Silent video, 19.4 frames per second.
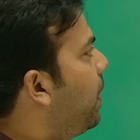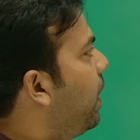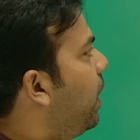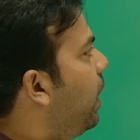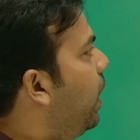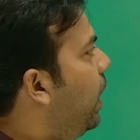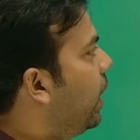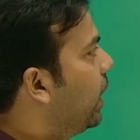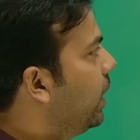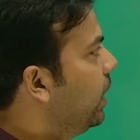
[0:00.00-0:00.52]

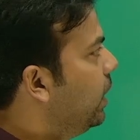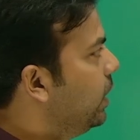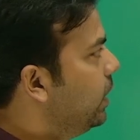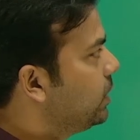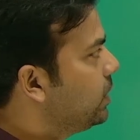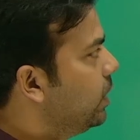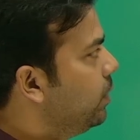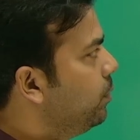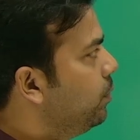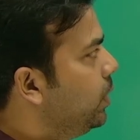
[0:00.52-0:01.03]
Again
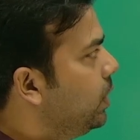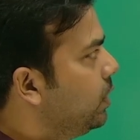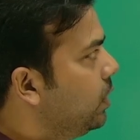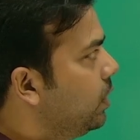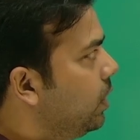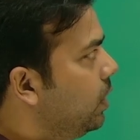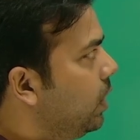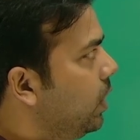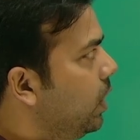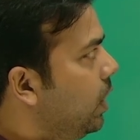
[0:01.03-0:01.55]
listen me.
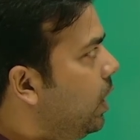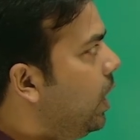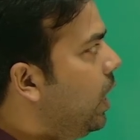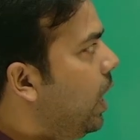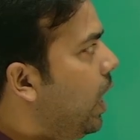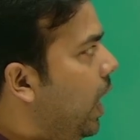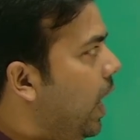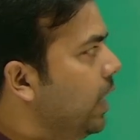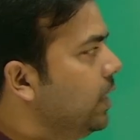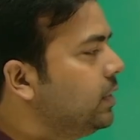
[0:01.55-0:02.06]

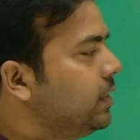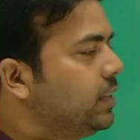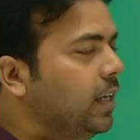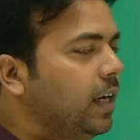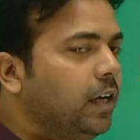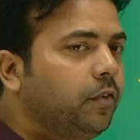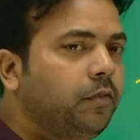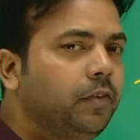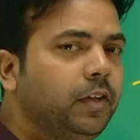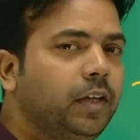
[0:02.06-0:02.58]
I
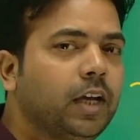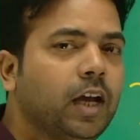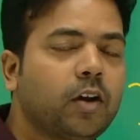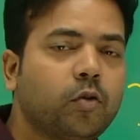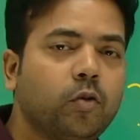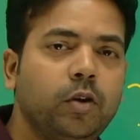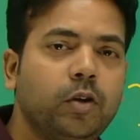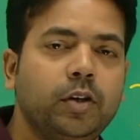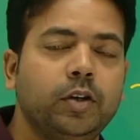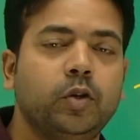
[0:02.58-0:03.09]
said we are
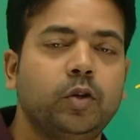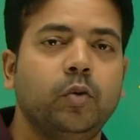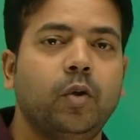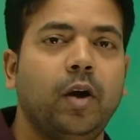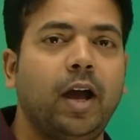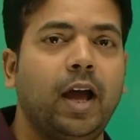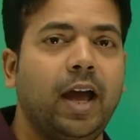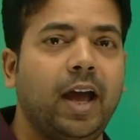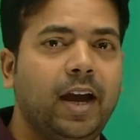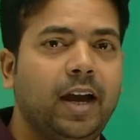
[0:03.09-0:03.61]
going to
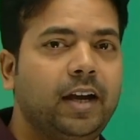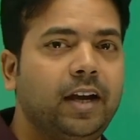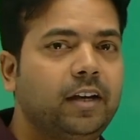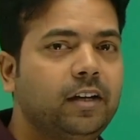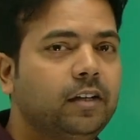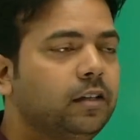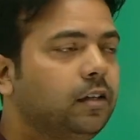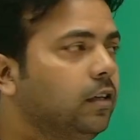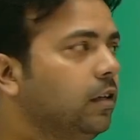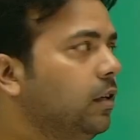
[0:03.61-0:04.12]

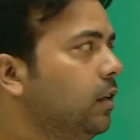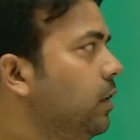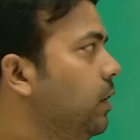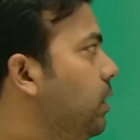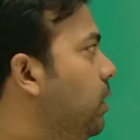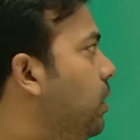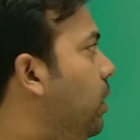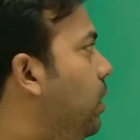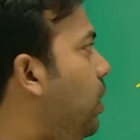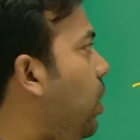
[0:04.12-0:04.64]
add
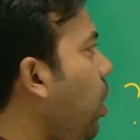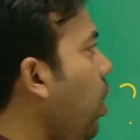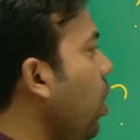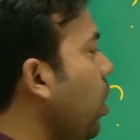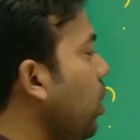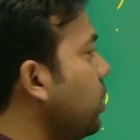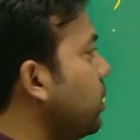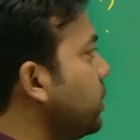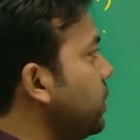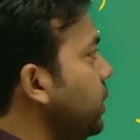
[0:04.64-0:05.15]

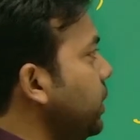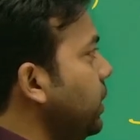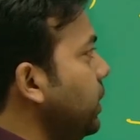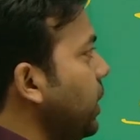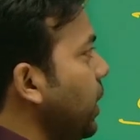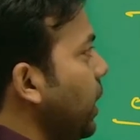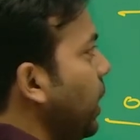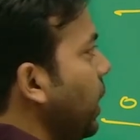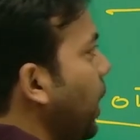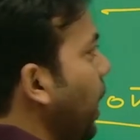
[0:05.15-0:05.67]

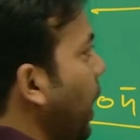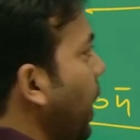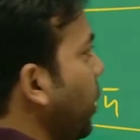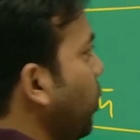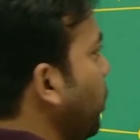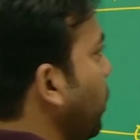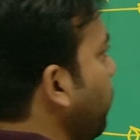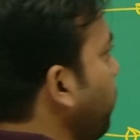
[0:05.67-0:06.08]
oxygen and hydrogen.